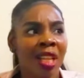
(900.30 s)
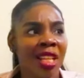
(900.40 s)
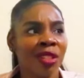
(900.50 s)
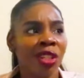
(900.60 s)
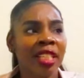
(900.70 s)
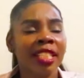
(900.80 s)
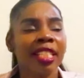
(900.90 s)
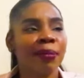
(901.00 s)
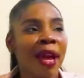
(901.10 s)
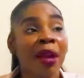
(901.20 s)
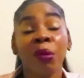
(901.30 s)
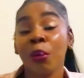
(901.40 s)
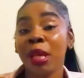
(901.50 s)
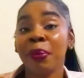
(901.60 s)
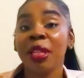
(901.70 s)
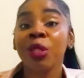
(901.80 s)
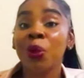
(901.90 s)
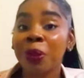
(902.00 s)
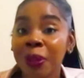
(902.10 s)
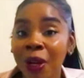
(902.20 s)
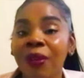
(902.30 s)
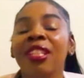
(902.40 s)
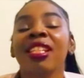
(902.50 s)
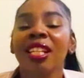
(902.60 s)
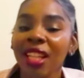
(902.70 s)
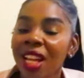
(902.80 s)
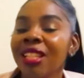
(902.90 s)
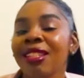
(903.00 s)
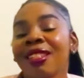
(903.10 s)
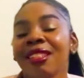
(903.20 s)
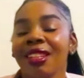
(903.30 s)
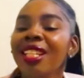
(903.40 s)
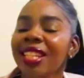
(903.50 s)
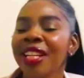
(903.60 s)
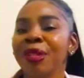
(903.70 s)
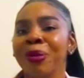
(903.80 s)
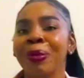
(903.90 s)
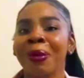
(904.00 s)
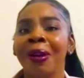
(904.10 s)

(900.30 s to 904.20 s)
I saw a little spike, but baby is good now. I said, yes, I know.